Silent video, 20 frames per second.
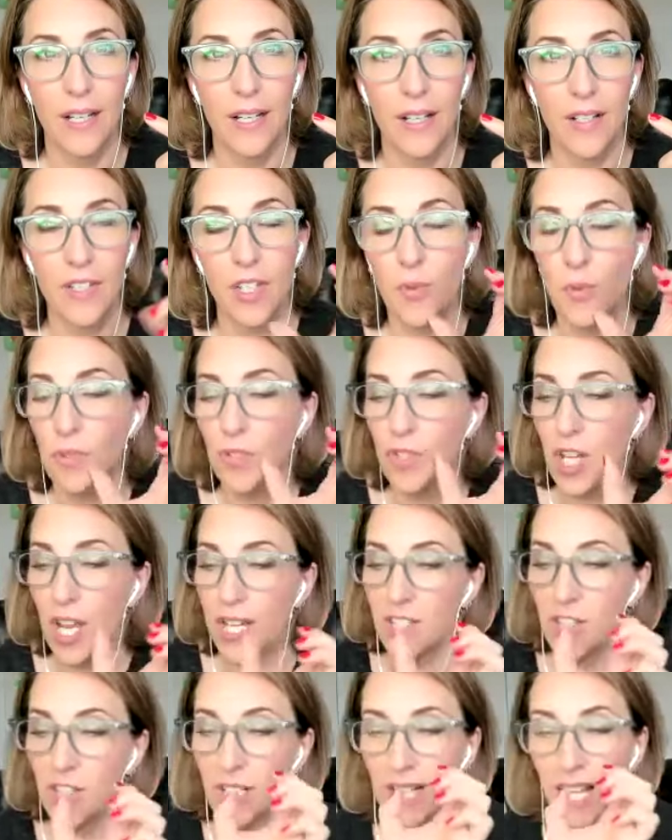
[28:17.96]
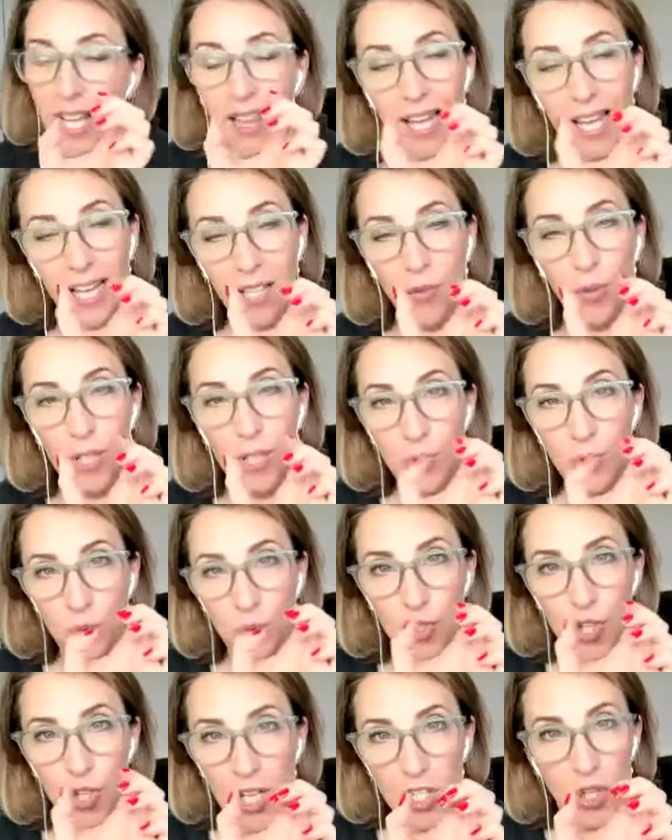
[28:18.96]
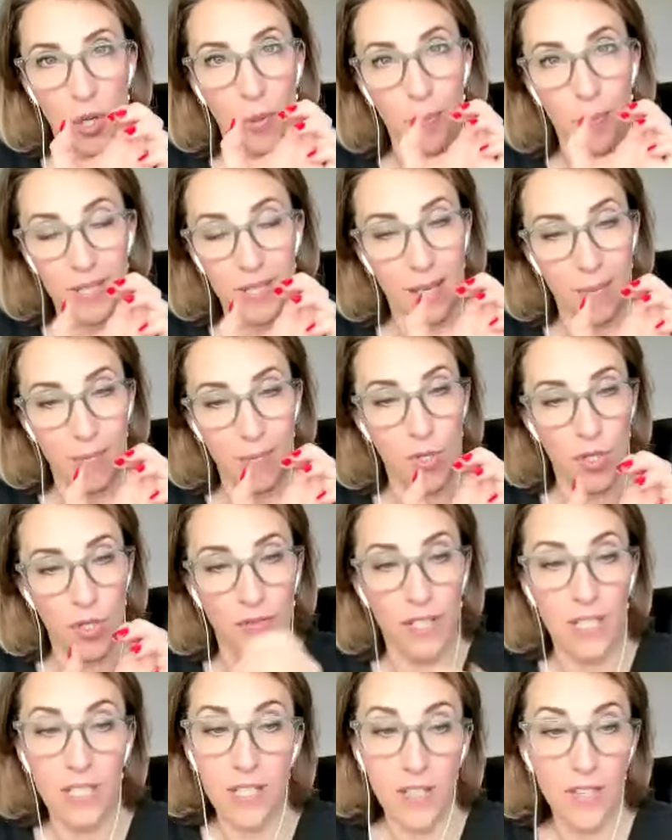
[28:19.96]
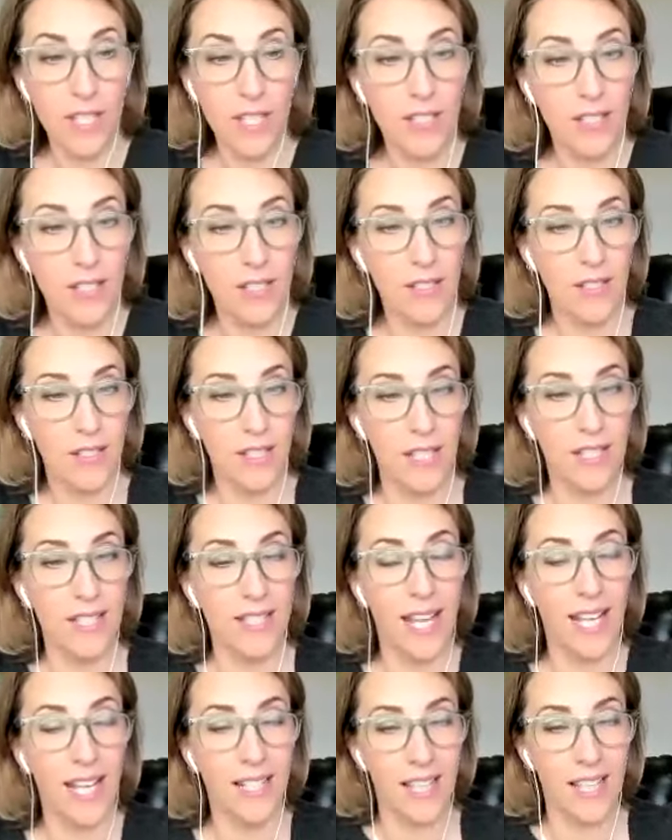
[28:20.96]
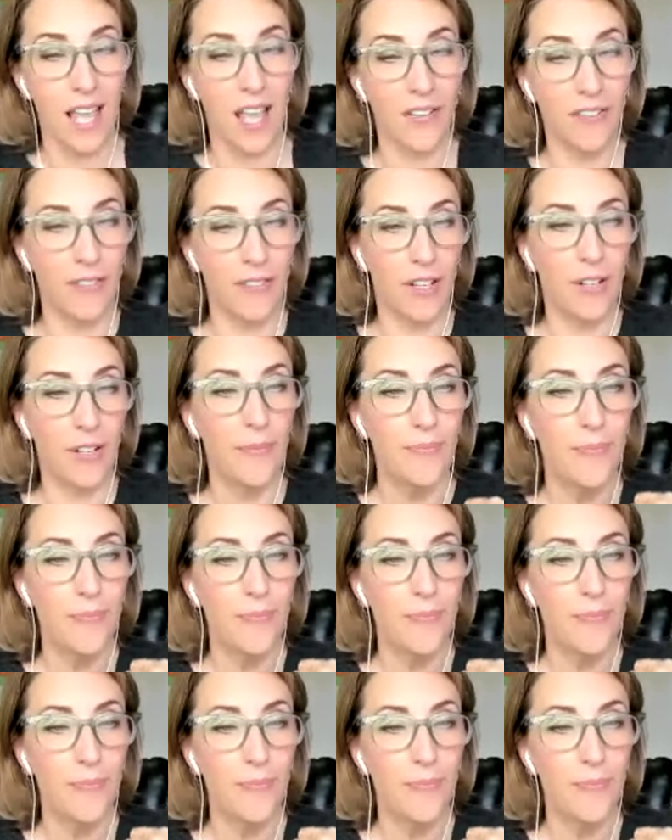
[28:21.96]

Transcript: So changing that language will change our perception of it. So this takes effort.